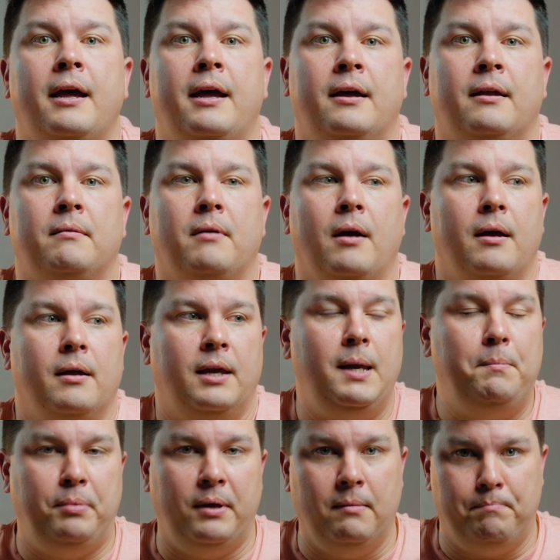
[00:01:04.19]
and
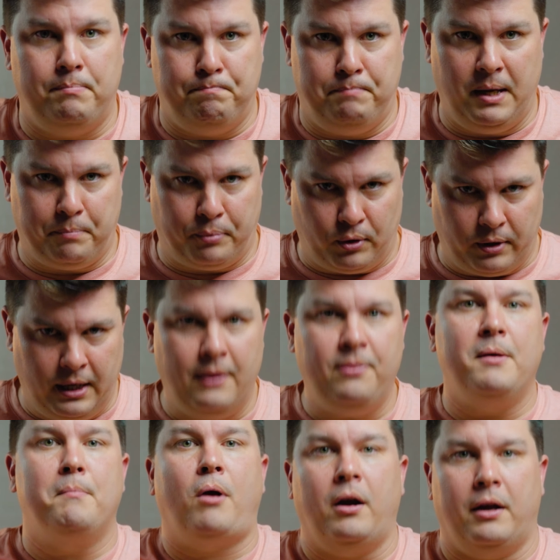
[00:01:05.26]
keeping people
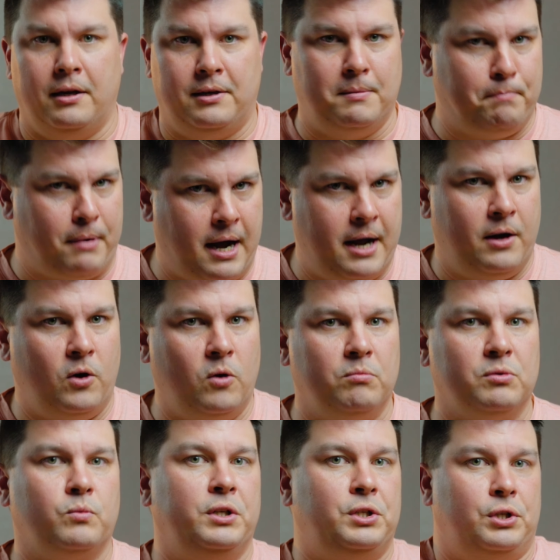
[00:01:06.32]
in the market to buy
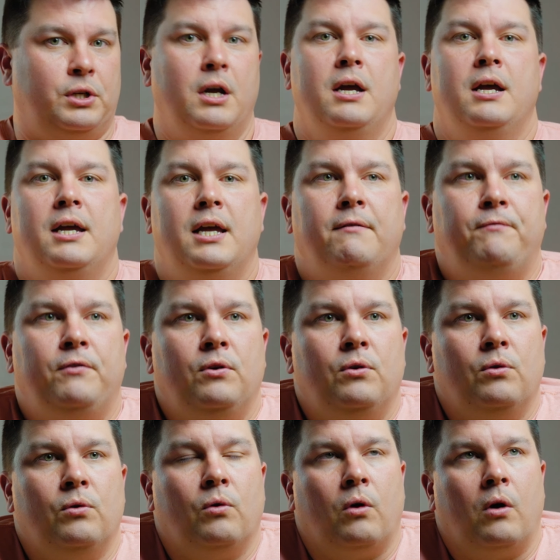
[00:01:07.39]
homes, which, if
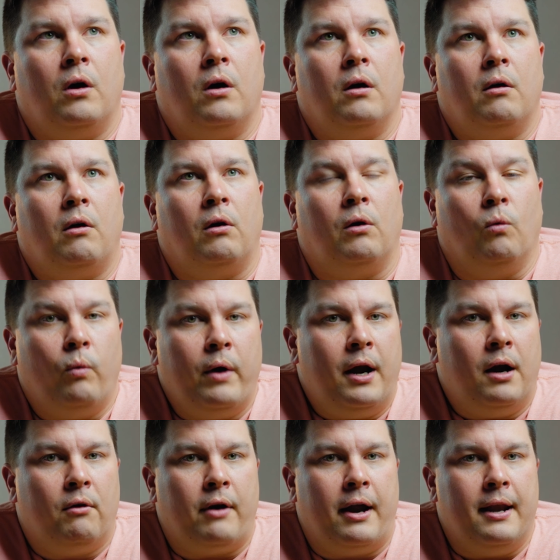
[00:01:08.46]
you uh, are
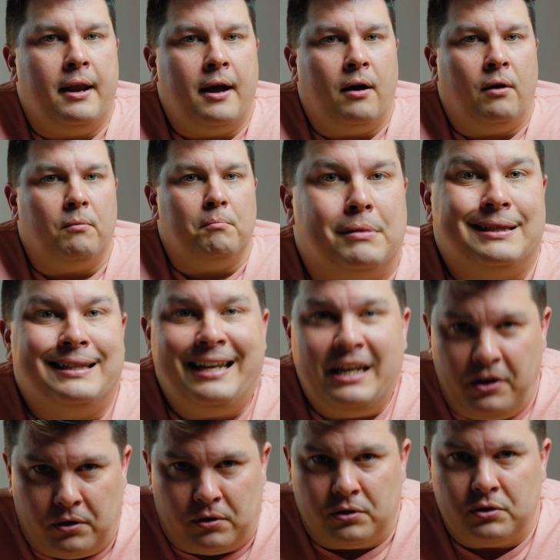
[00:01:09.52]
aware right now,
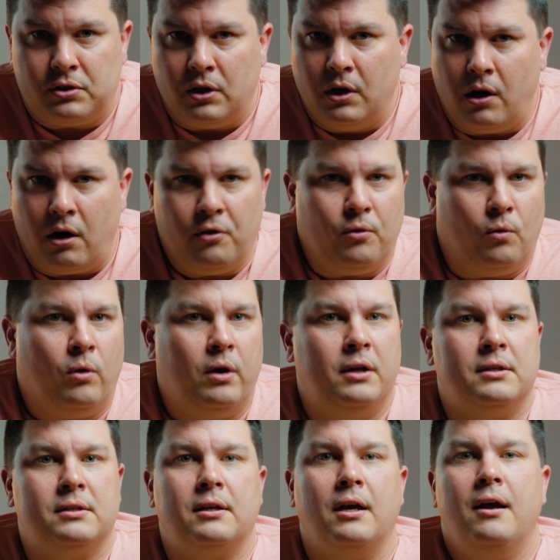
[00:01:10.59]
millennials are the
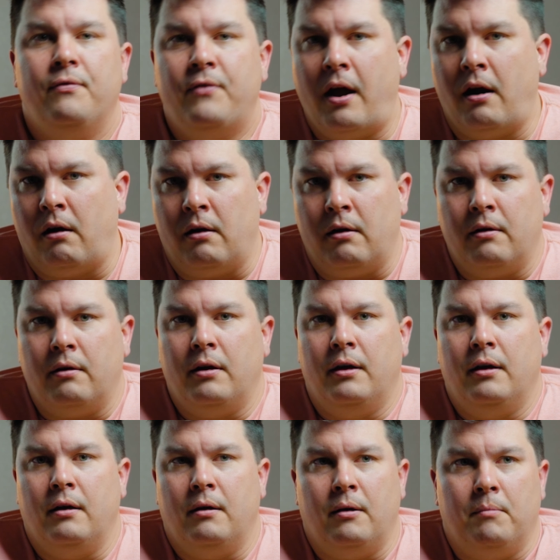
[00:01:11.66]
ones that are
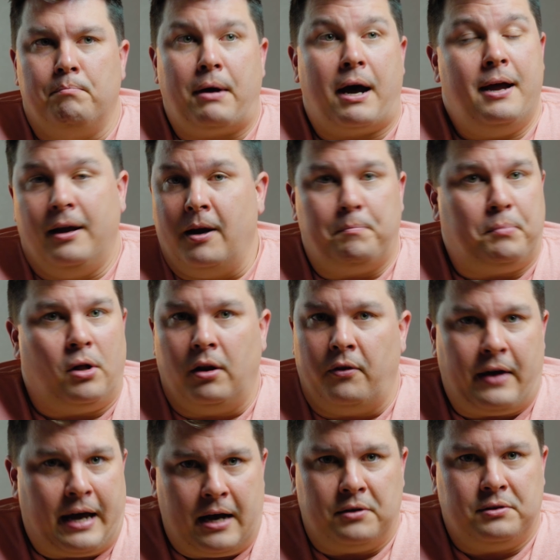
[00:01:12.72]
uh, buying up all
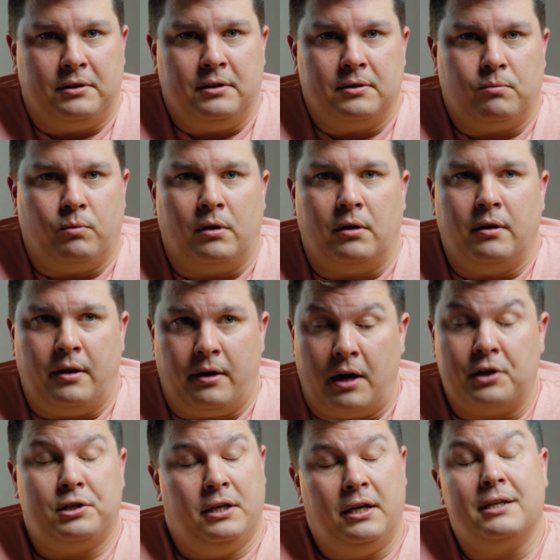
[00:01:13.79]
the houses. We're
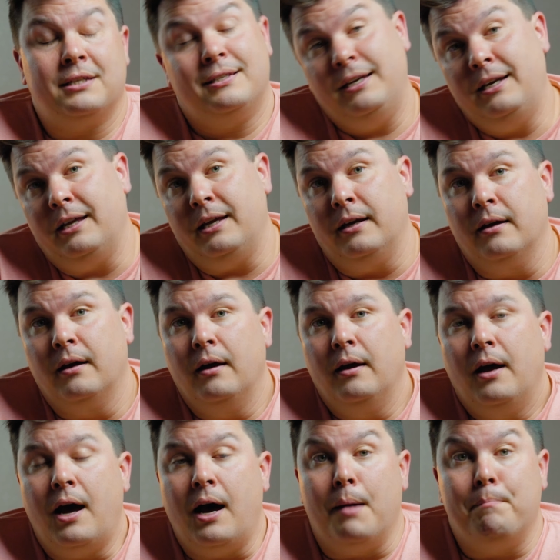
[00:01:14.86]
actually exceeding
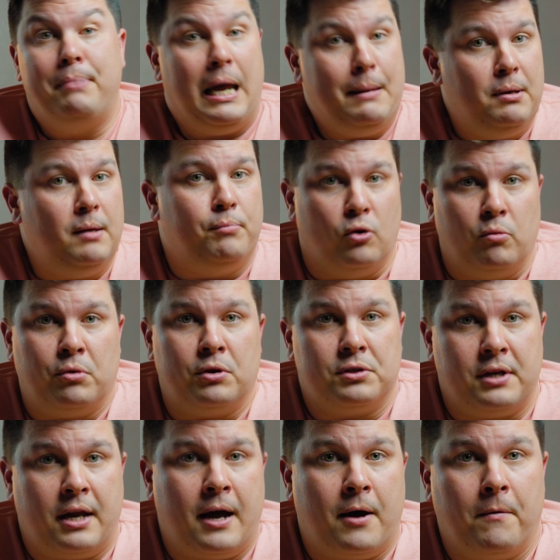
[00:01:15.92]
uh, baby
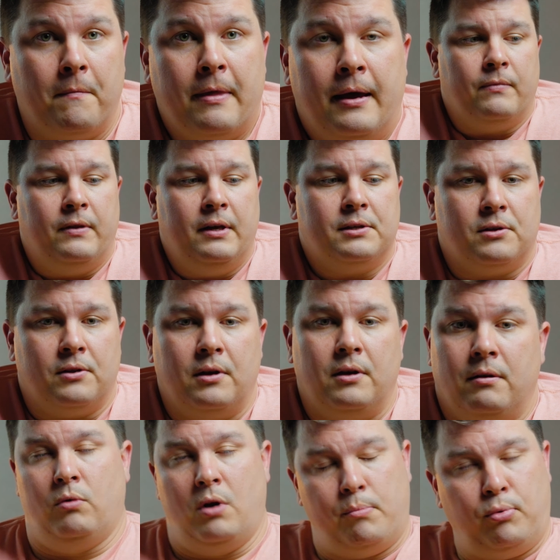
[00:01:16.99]
boomers now. These are the
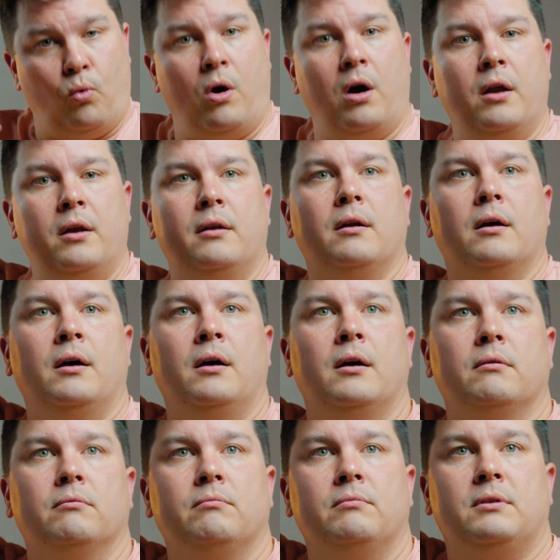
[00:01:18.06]
number one
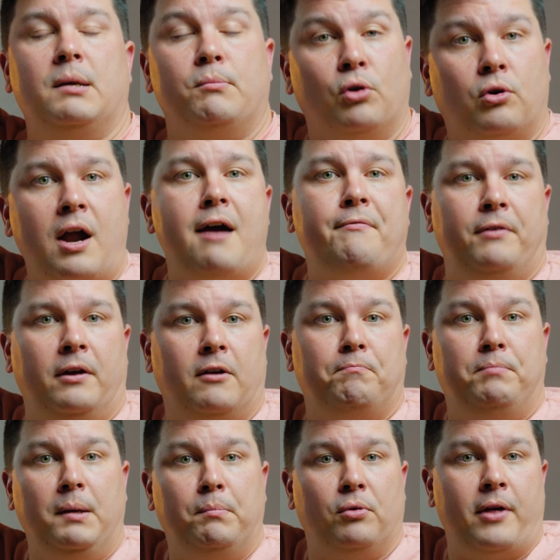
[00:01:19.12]
uh, demographic
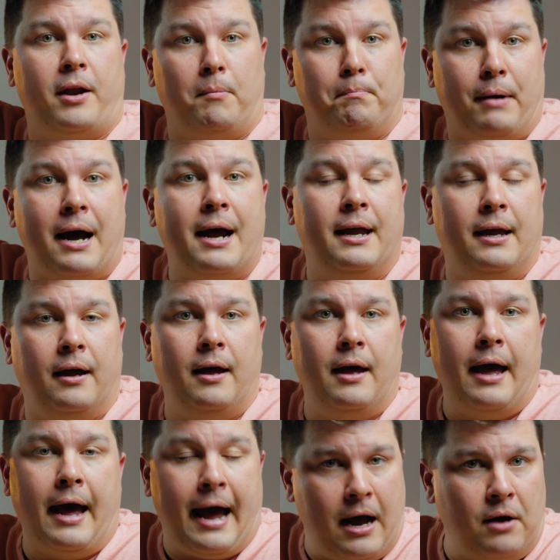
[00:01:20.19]
of people that are buying
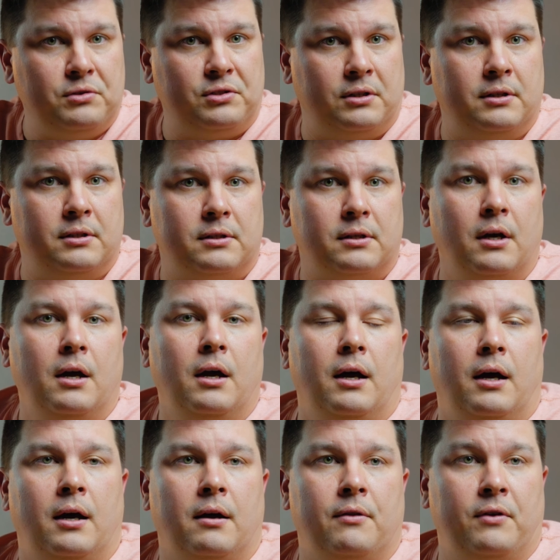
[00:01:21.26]
houses
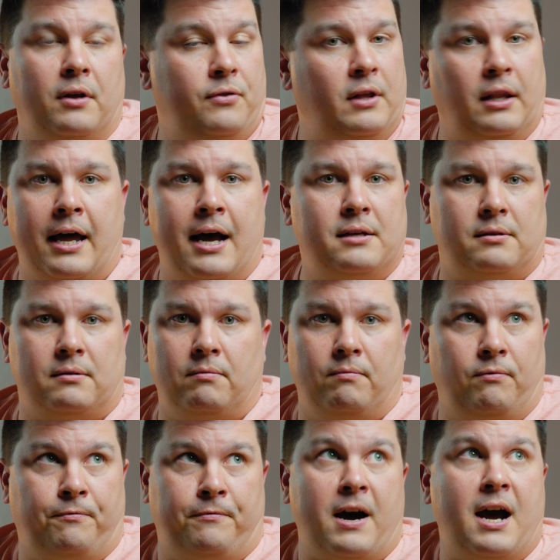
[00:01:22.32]
uh, in the last
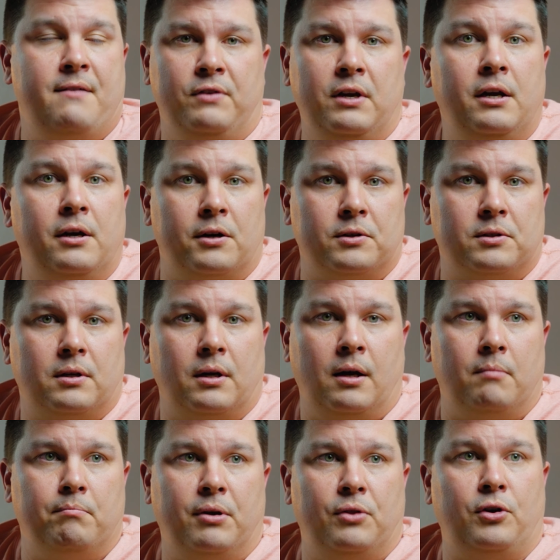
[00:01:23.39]
five years,
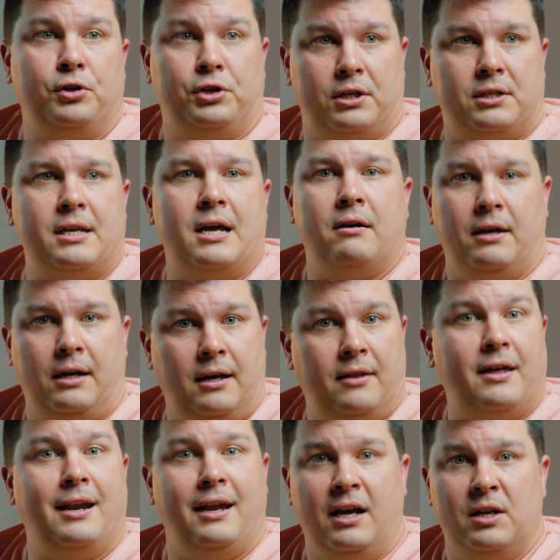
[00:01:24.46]
um, but they're just now getting to
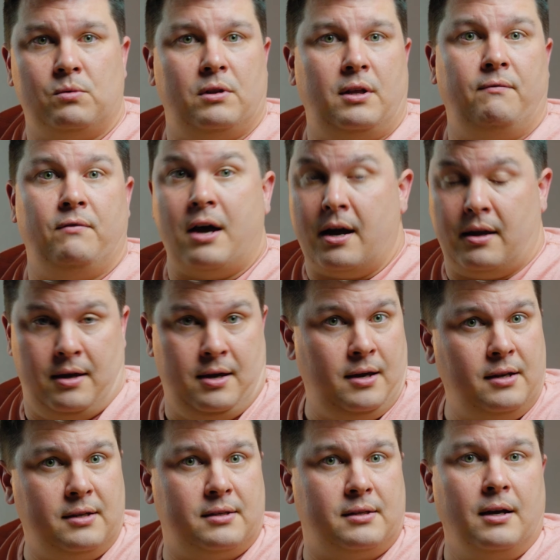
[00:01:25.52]
that age where they've got
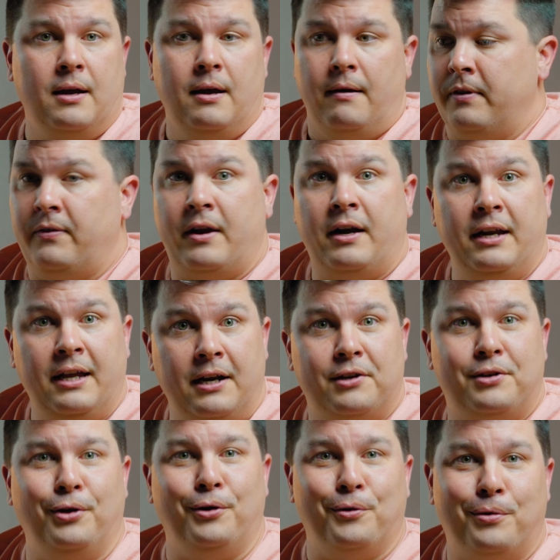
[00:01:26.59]
kids and they're needed
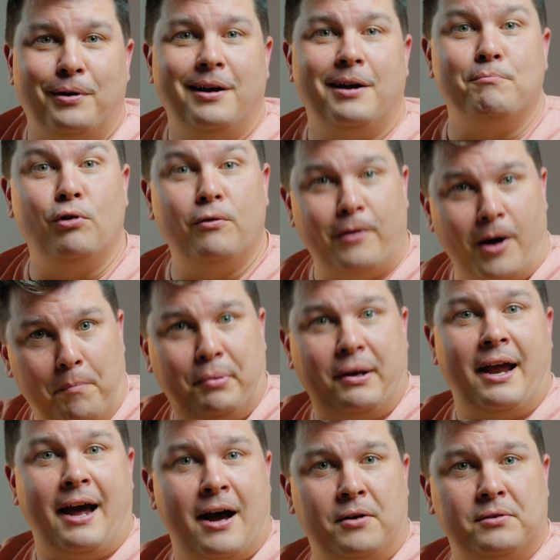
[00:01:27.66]
to move up
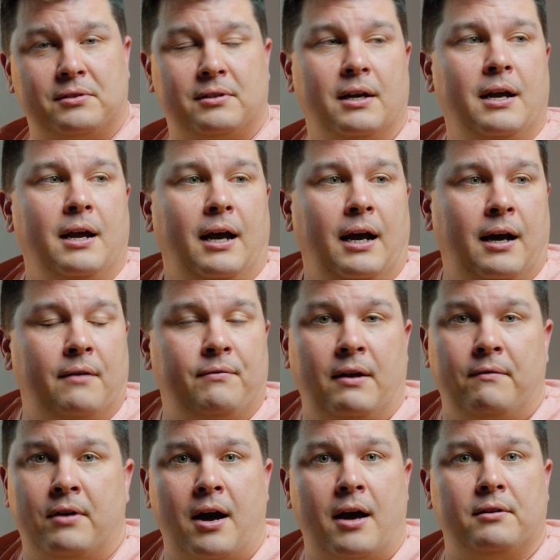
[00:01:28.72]
in house. Uh,
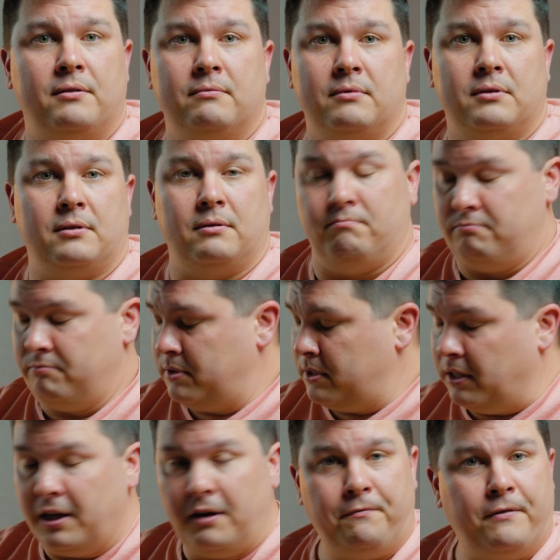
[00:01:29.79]
they've got
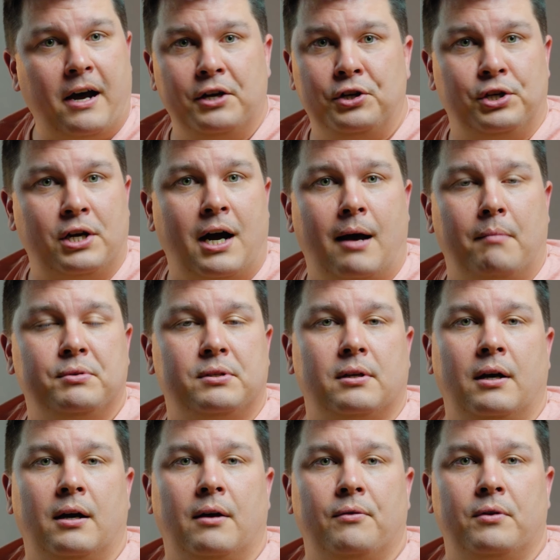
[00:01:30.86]
solidified
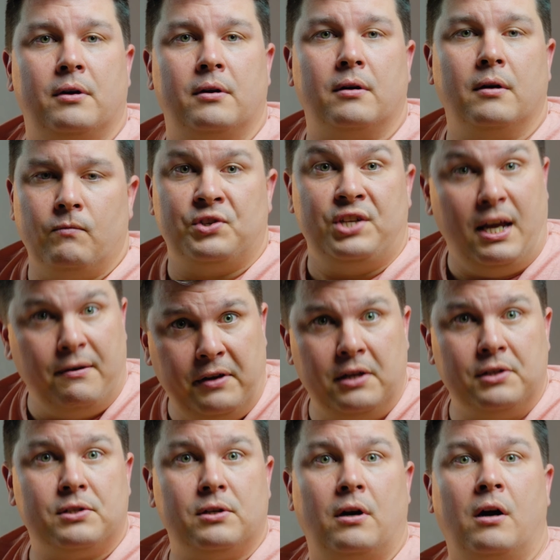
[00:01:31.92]
jobs, uh, their
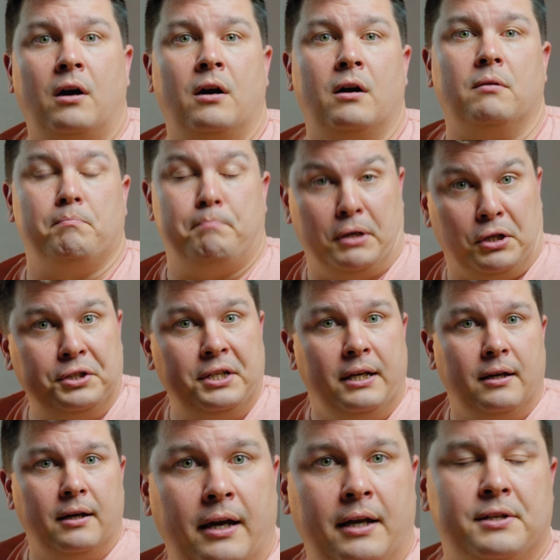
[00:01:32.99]
savings are
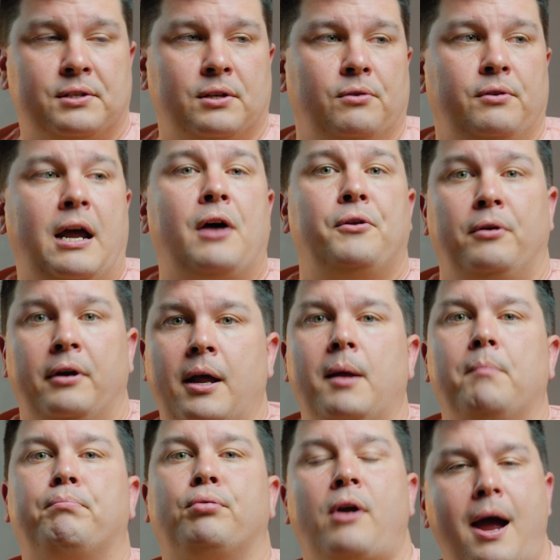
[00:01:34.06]
building. And so now they're in
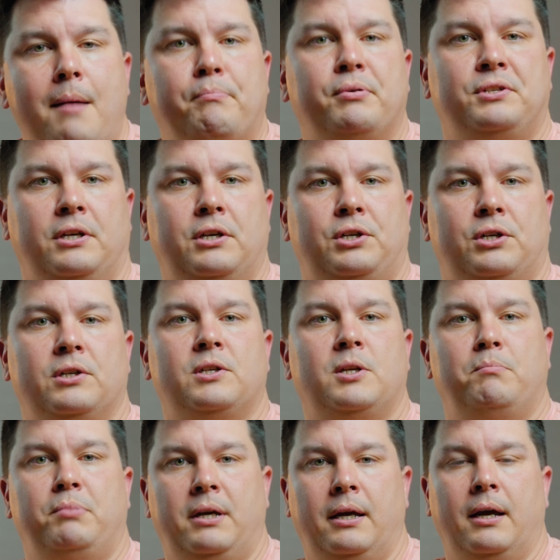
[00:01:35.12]
a prime position
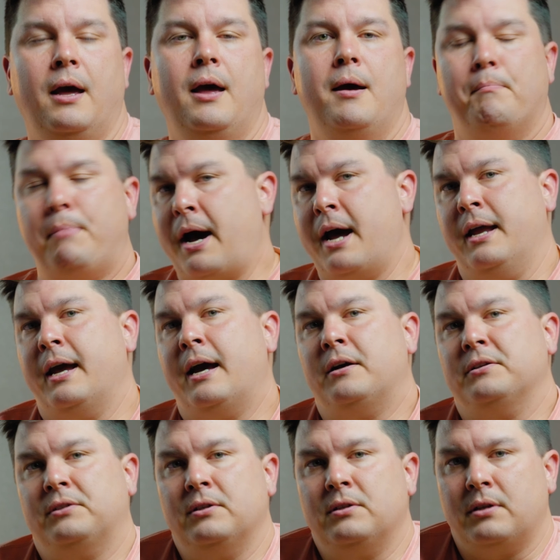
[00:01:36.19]
to be buying
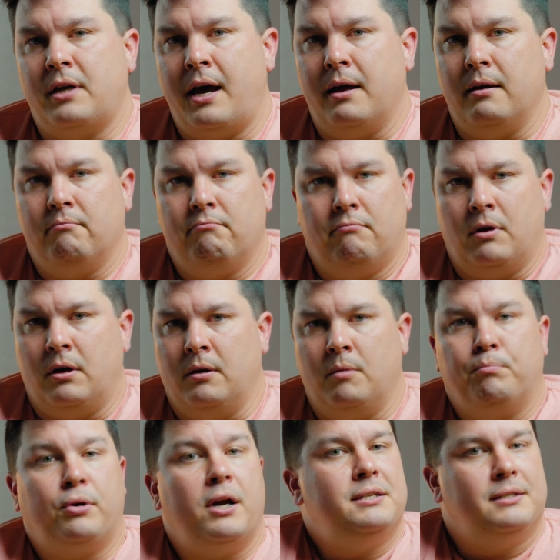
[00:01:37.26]
houses at
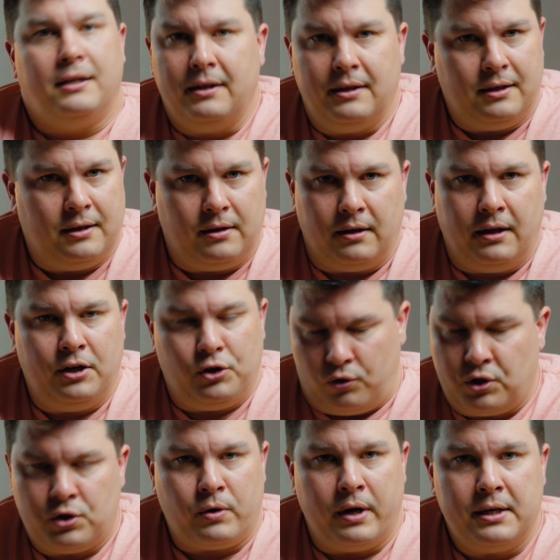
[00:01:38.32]
unprecedented
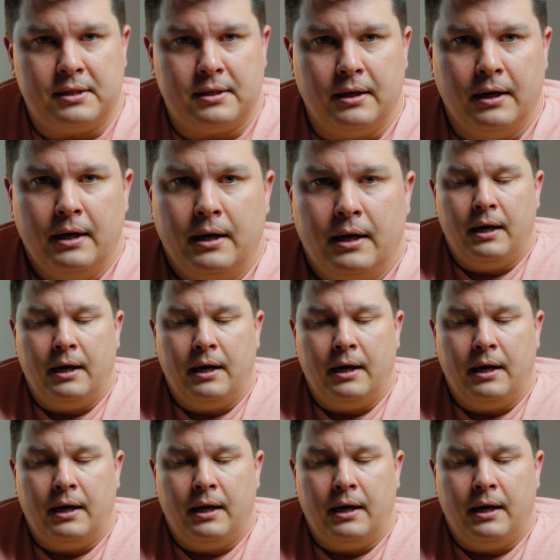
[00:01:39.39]
interest rates.